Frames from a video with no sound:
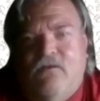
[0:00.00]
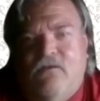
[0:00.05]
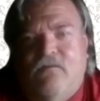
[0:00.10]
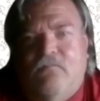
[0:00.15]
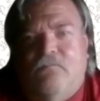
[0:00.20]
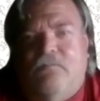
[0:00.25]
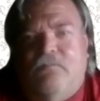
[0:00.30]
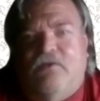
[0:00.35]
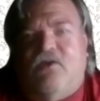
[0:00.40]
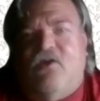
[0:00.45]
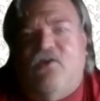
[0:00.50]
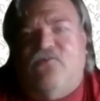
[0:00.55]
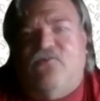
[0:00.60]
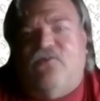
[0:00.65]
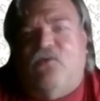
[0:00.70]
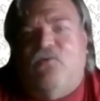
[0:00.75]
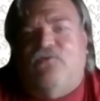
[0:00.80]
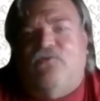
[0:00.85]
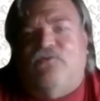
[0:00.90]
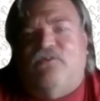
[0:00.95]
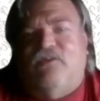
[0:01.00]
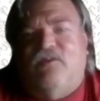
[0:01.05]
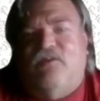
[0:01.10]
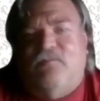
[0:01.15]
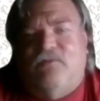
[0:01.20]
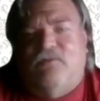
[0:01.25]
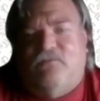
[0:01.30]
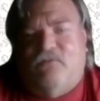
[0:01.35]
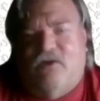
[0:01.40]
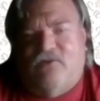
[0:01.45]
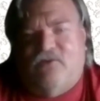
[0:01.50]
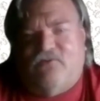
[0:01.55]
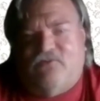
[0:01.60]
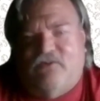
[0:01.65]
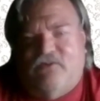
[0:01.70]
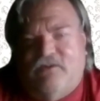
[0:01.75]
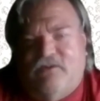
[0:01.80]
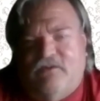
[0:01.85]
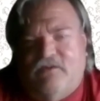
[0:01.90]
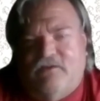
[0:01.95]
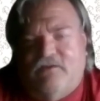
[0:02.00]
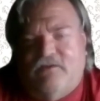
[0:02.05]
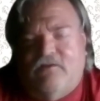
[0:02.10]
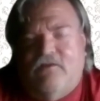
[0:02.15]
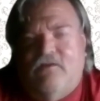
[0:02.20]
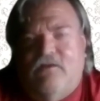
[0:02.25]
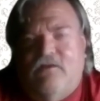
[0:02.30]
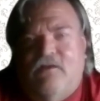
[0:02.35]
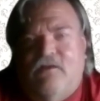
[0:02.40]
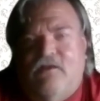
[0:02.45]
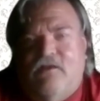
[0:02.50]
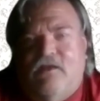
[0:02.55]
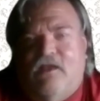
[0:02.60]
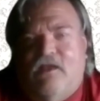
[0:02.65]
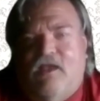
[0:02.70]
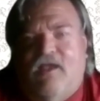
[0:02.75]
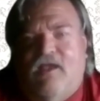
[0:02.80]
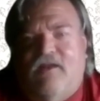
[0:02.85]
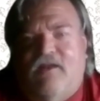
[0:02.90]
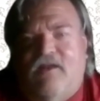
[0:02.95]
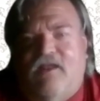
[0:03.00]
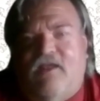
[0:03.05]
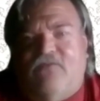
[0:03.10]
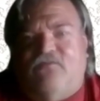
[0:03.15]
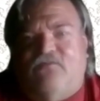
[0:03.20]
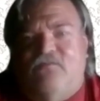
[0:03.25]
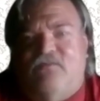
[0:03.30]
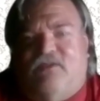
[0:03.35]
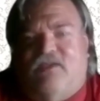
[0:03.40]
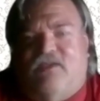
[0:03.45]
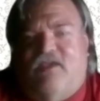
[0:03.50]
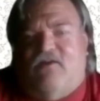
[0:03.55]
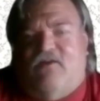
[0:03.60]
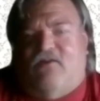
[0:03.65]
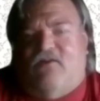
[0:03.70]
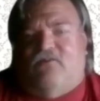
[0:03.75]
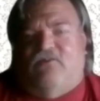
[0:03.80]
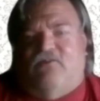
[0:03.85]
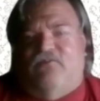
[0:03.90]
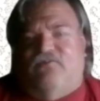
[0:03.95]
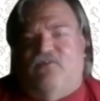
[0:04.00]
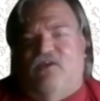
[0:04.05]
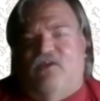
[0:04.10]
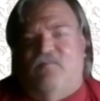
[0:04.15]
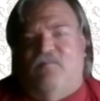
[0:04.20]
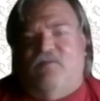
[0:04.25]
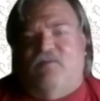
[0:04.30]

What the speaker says: because I was a little bit rusty. And as a mechanical designer,